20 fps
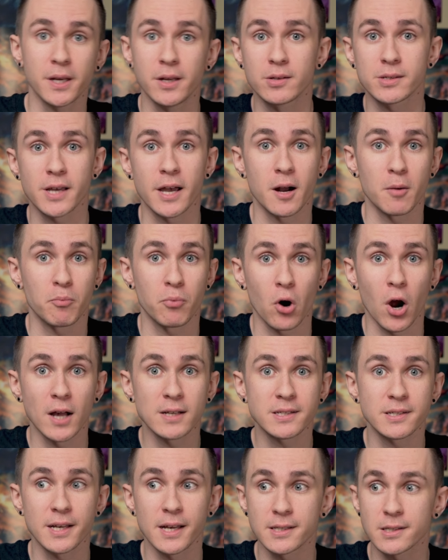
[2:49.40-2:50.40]
entire
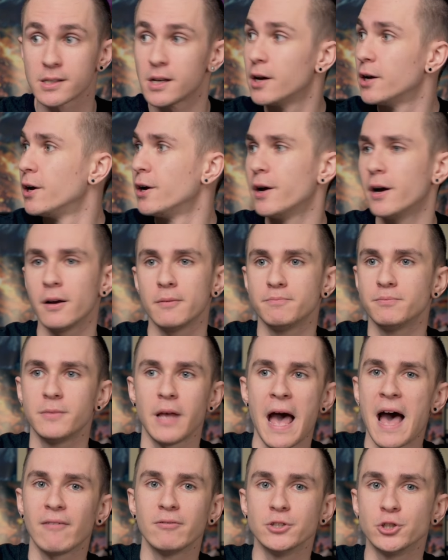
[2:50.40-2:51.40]
process,
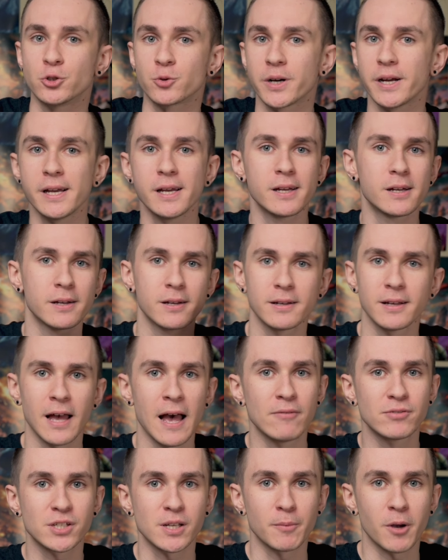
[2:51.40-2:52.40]
have a drink,
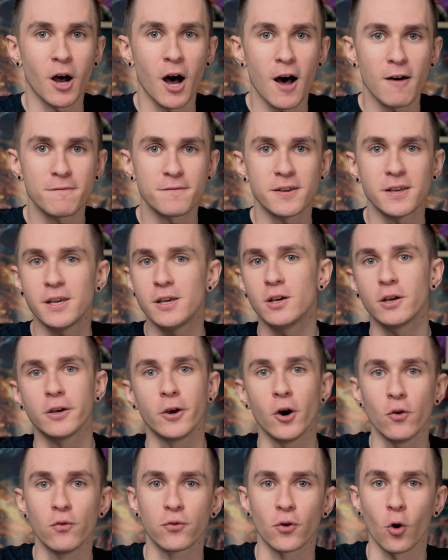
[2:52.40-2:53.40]
have some coffee,
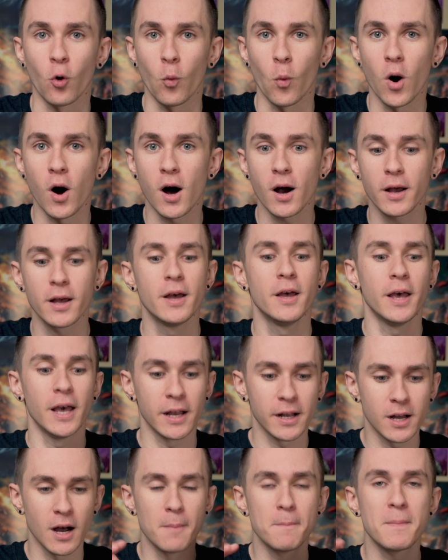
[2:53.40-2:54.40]
go for a walk, and come